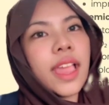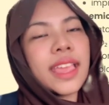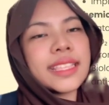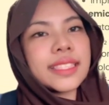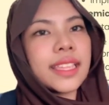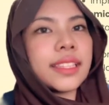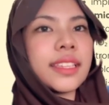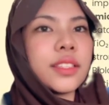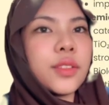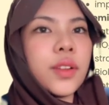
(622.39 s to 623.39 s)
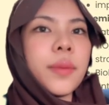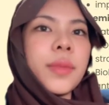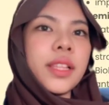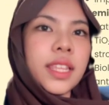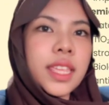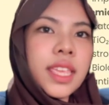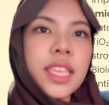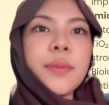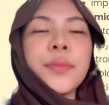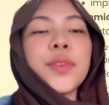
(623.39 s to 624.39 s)
aesthetic durability,
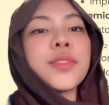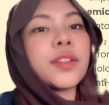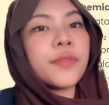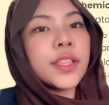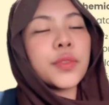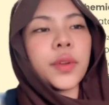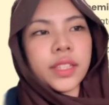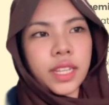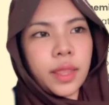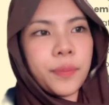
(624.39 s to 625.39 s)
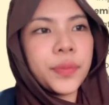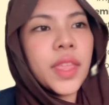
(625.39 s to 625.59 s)
improve surface quality.